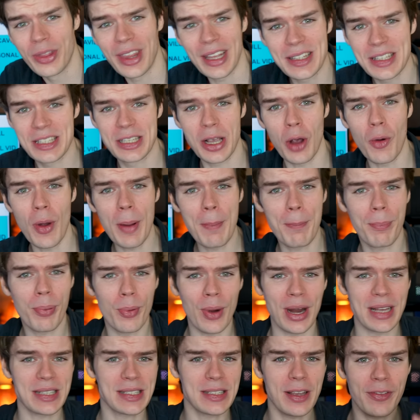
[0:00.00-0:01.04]
that's so
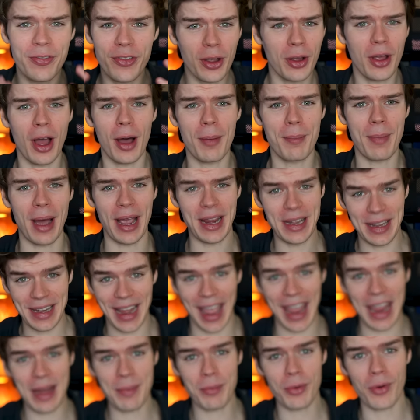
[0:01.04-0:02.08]
impressive you got my
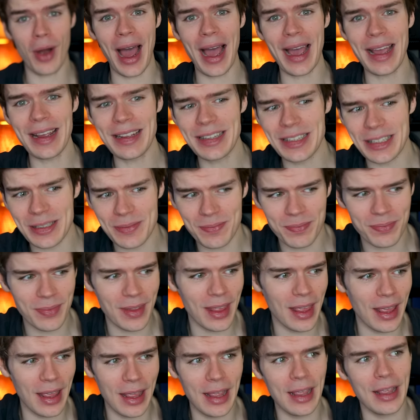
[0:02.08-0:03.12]
name right.
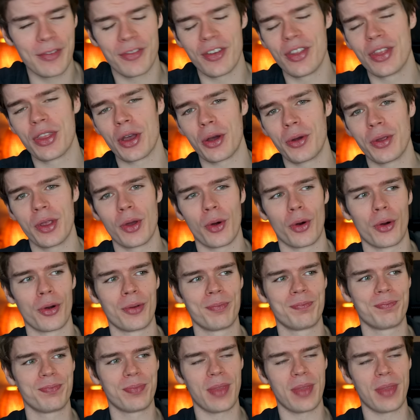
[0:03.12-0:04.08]
Even though you're